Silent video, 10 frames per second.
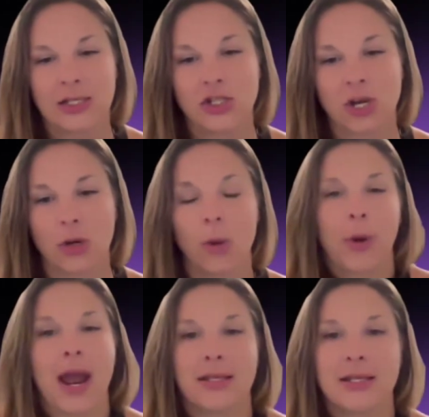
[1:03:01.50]
is it general
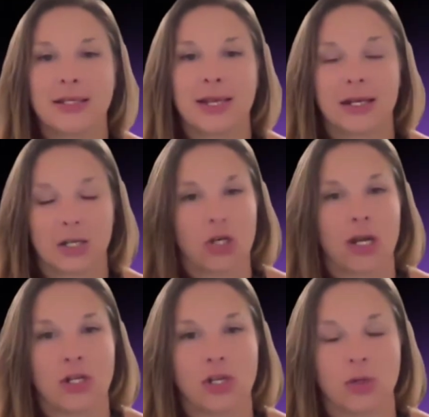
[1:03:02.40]
practice that
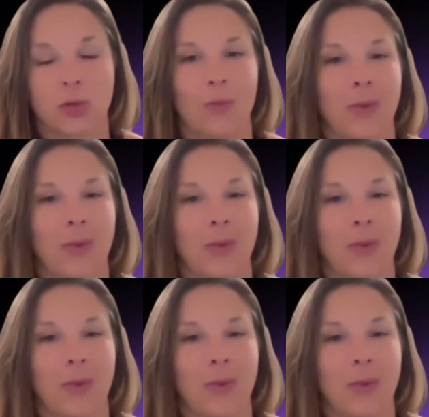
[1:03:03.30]
exchanges will